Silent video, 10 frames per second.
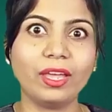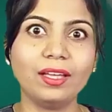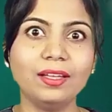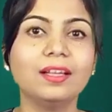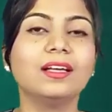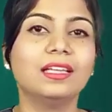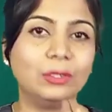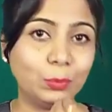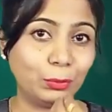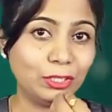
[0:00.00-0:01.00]
where
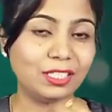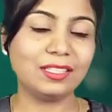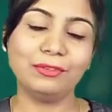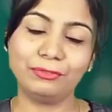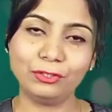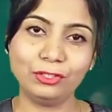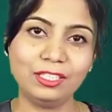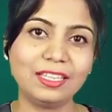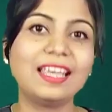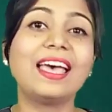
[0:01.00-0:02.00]
you put the
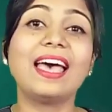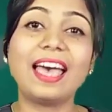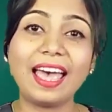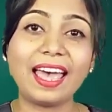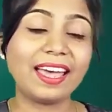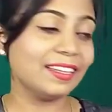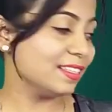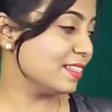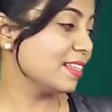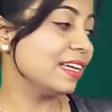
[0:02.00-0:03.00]
food,
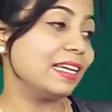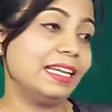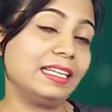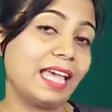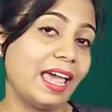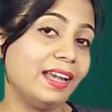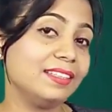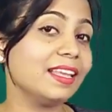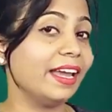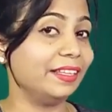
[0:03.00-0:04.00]
and it
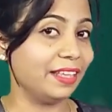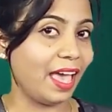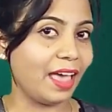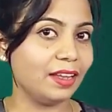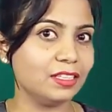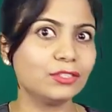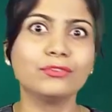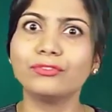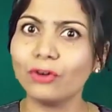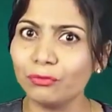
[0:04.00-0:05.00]
ends at the
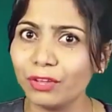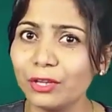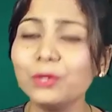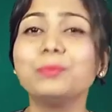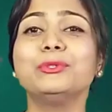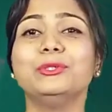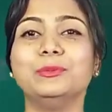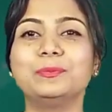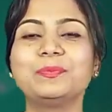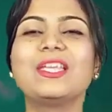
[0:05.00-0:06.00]
anus, from where you
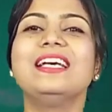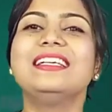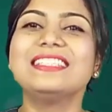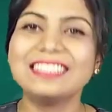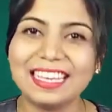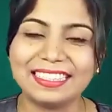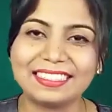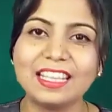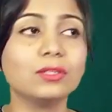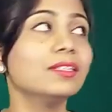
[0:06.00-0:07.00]
poop.
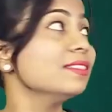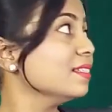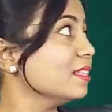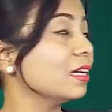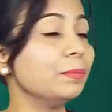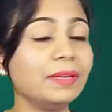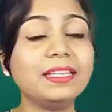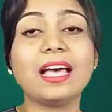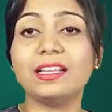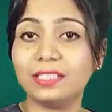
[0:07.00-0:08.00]
Yes, so this is the
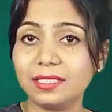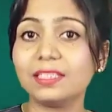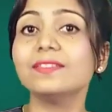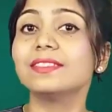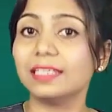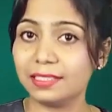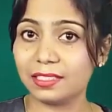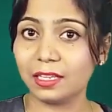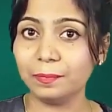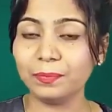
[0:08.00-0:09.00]
complete digestive
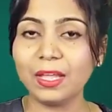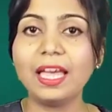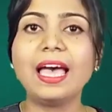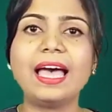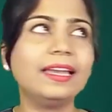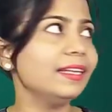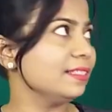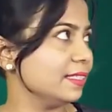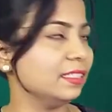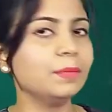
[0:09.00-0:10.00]
system and
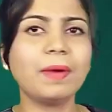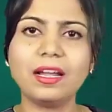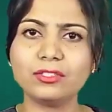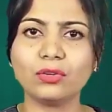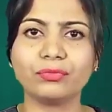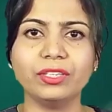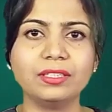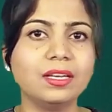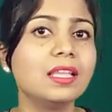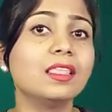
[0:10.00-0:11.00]
let's see the parts of
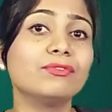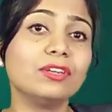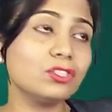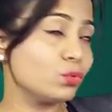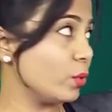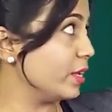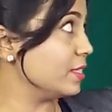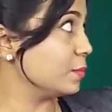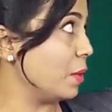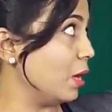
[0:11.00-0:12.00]
it. The first one
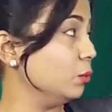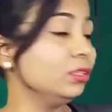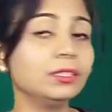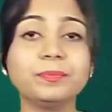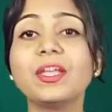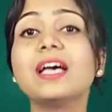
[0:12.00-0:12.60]
is mouth,